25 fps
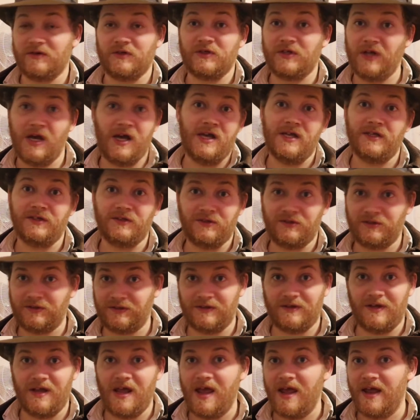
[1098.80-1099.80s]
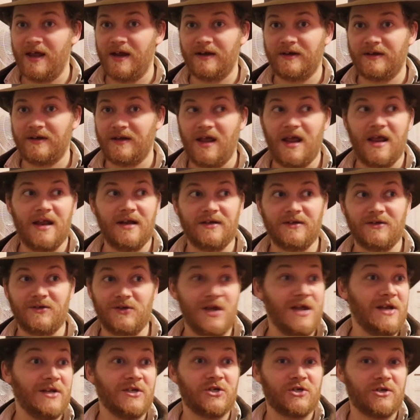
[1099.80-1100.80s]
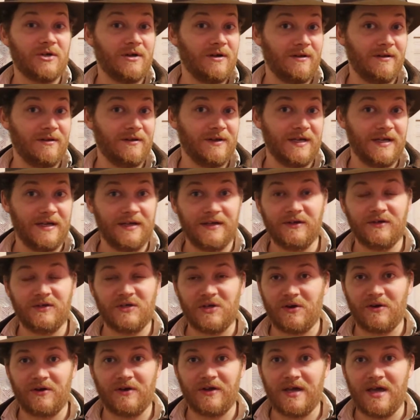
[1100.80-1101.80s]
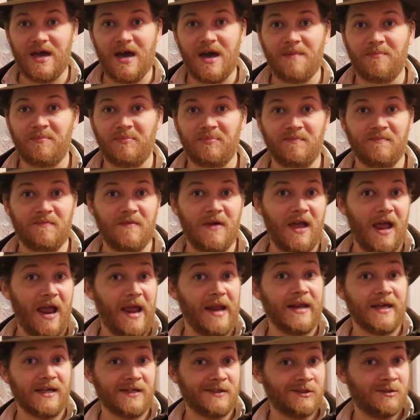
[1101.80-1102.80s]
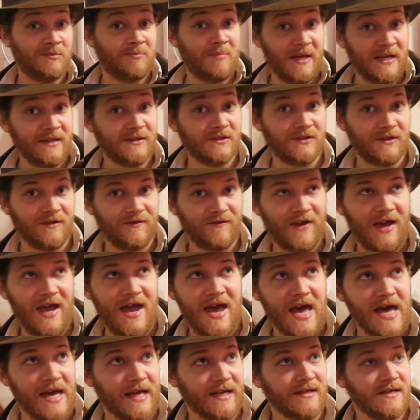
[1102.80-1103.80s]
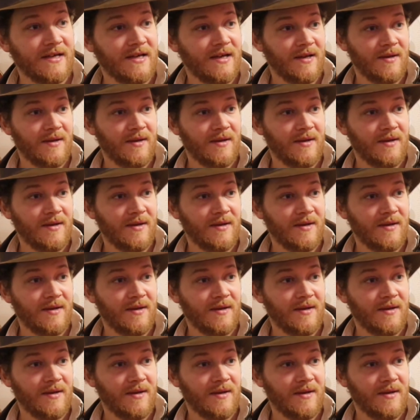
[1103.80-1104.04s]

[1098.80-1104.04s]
dust and intentionally dirty up an expensive hat.